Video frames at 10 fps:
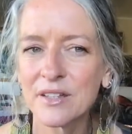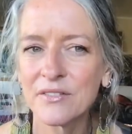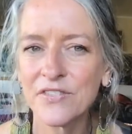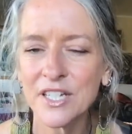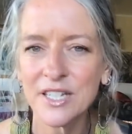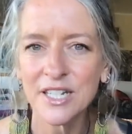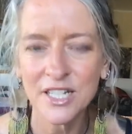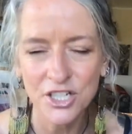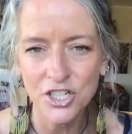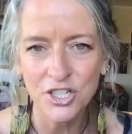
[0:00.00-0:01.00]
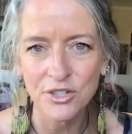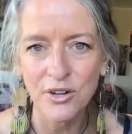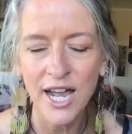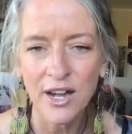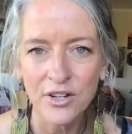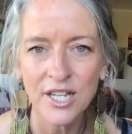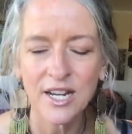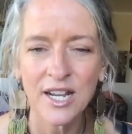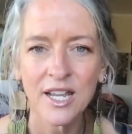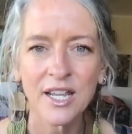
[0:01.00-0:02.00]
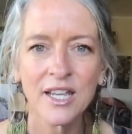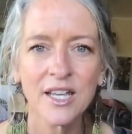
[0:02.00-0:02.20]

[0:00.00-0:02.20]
feeling into how can i